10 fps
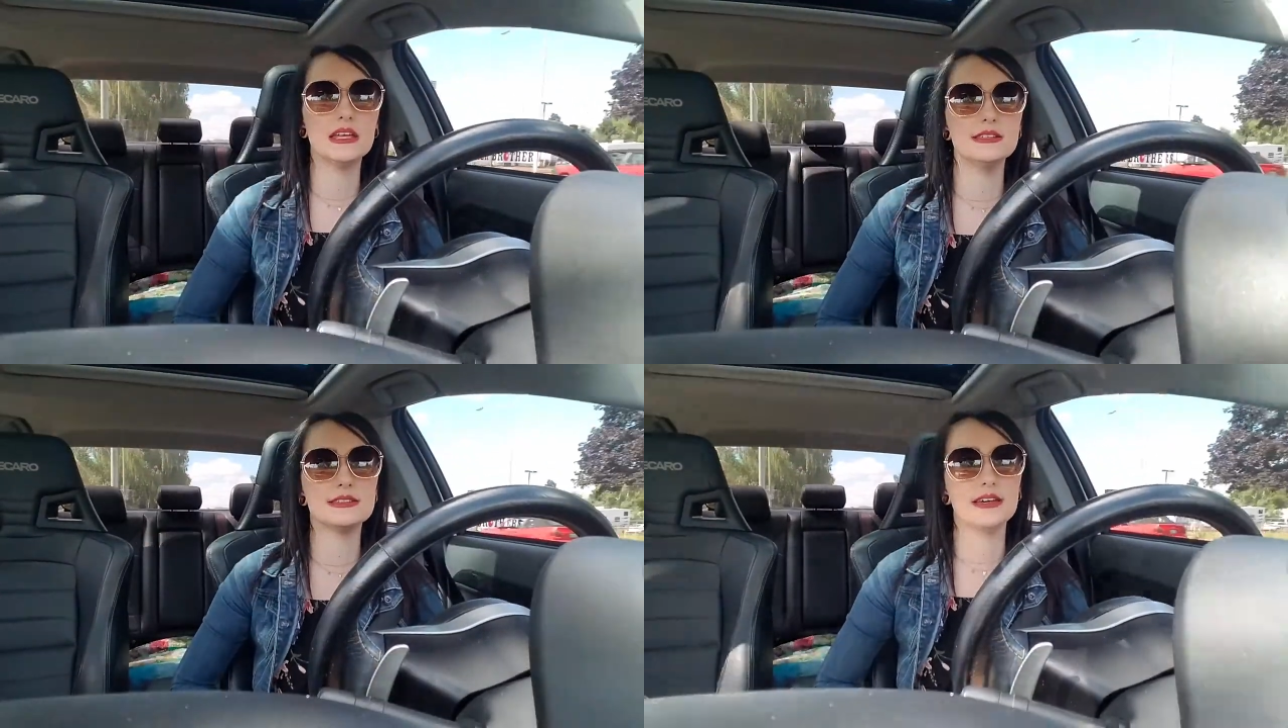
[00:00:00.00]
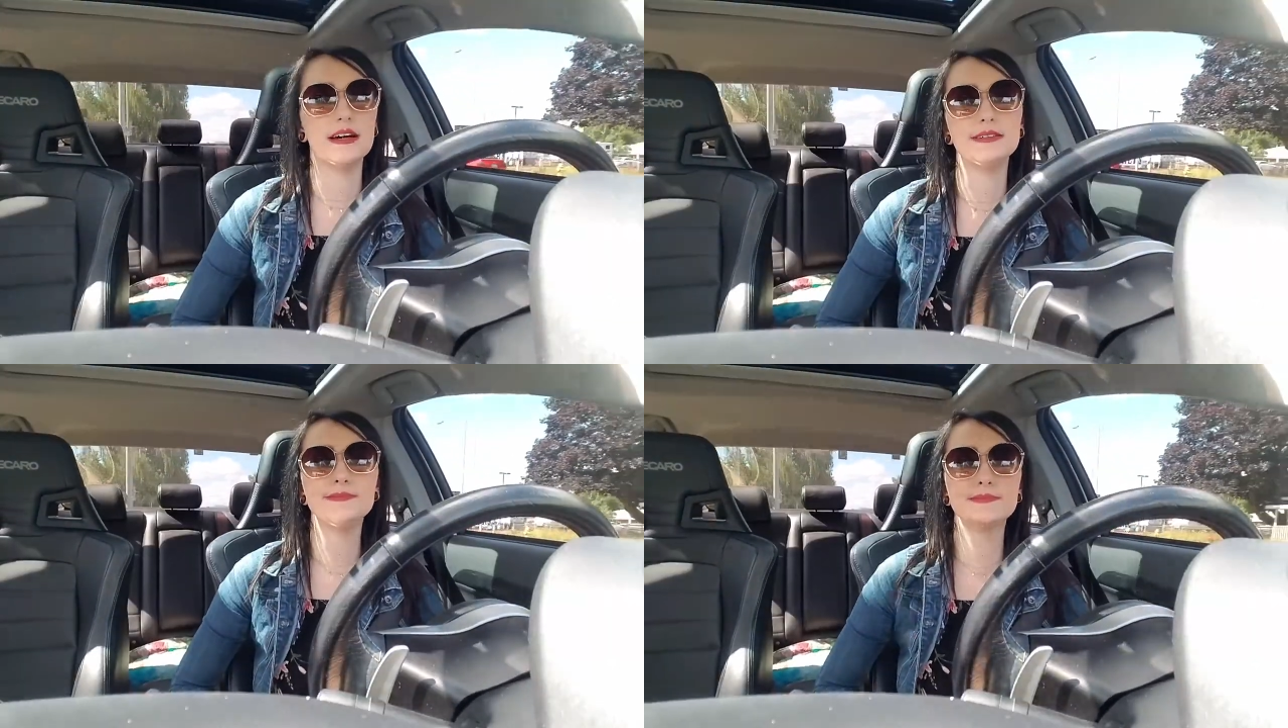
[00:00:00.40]
is uh,
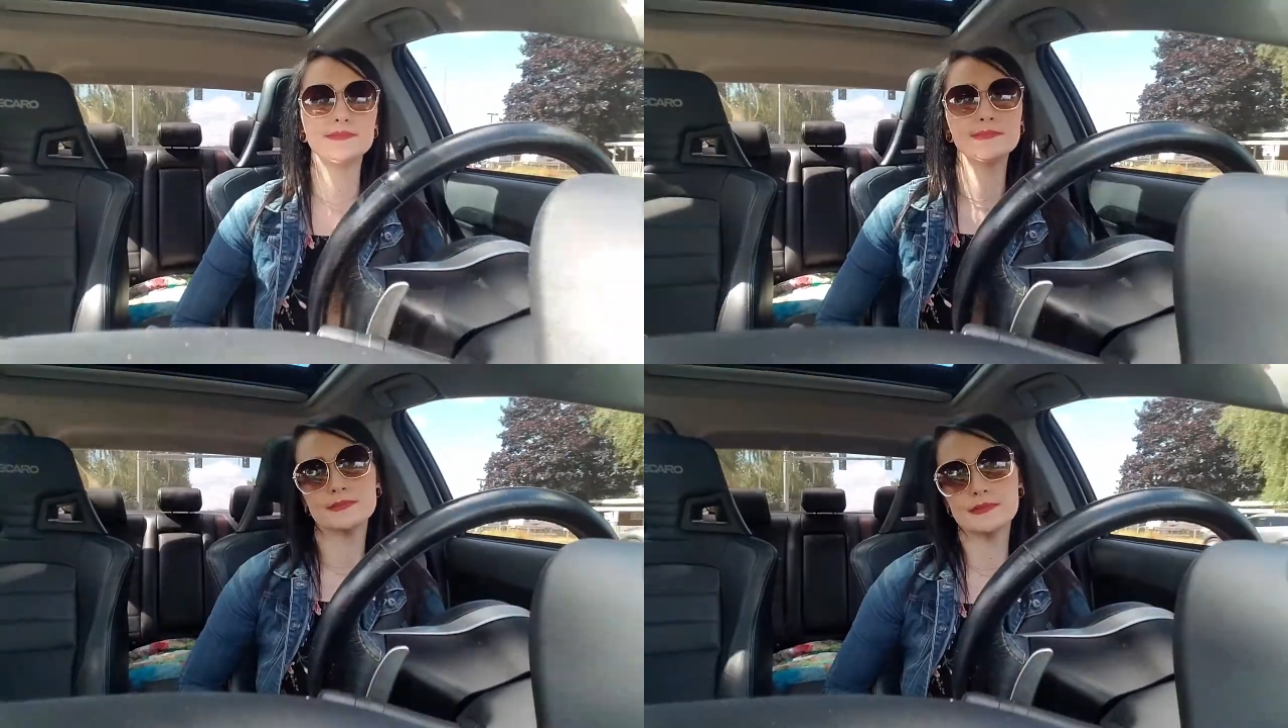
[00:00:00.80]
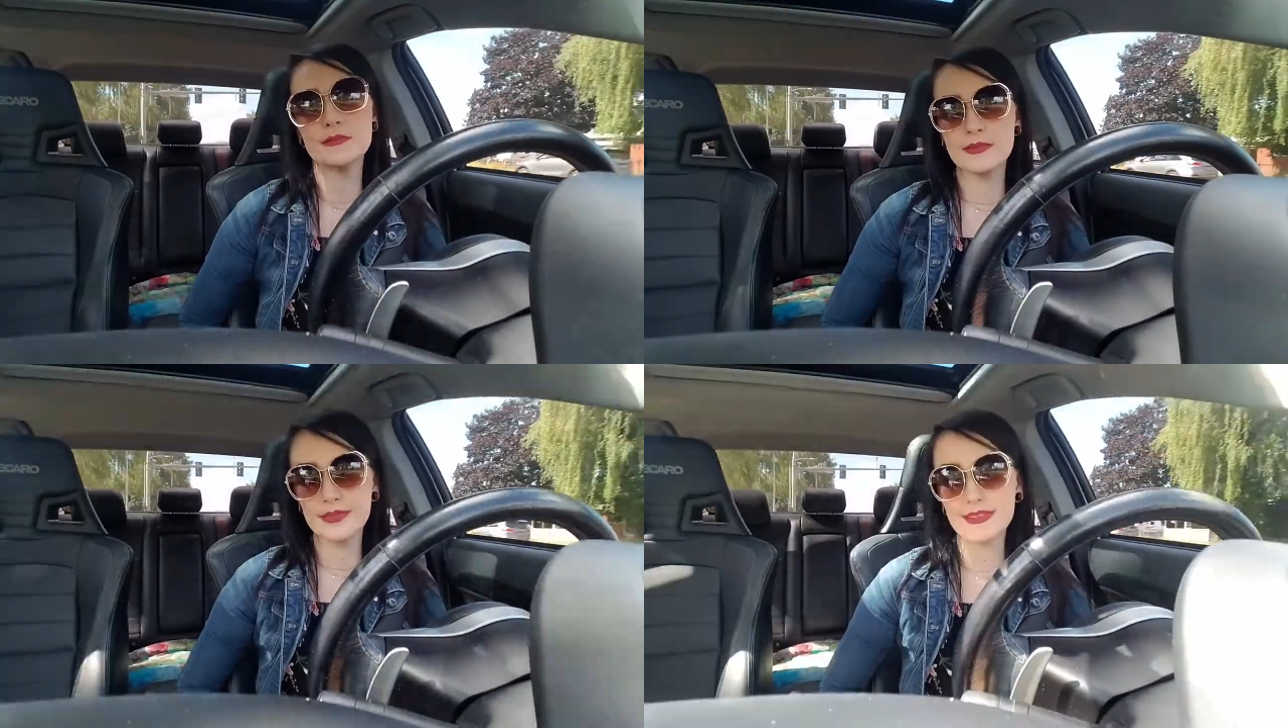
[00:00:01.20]

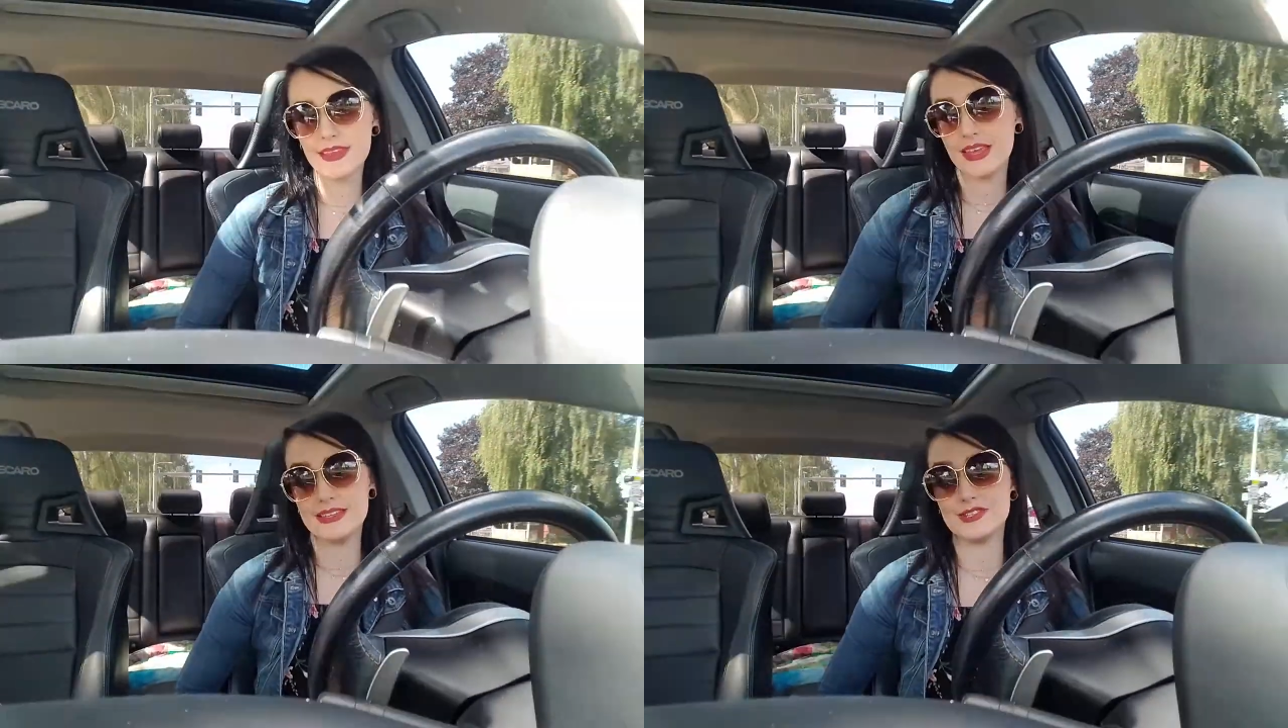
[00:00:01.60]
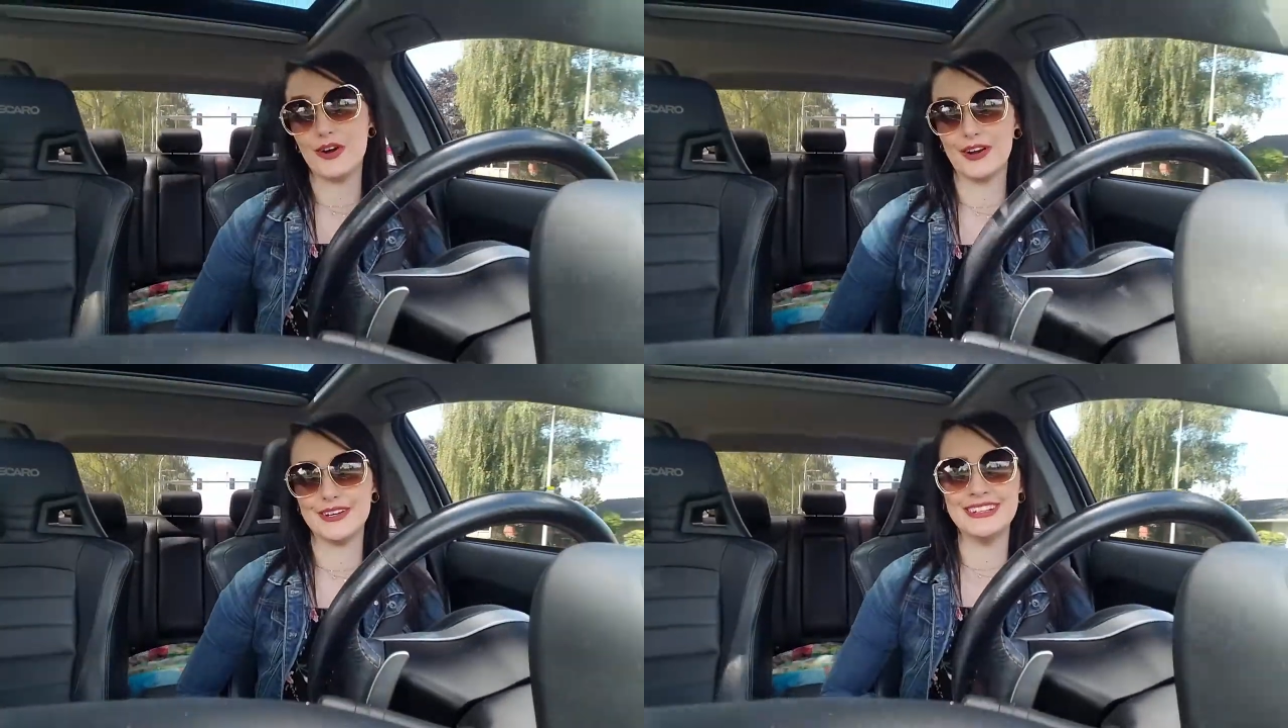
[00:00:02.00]
it's hard.